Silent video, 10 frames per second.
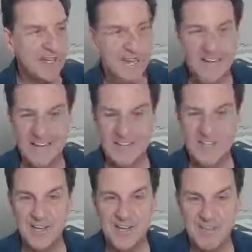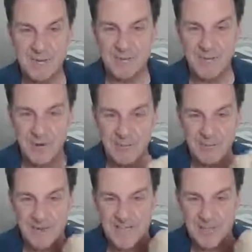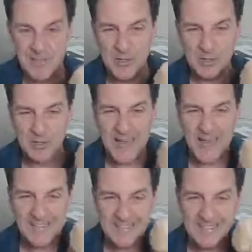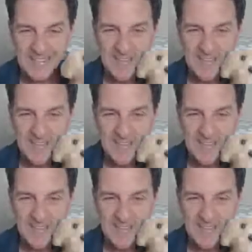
I've shared this before, but my new pet.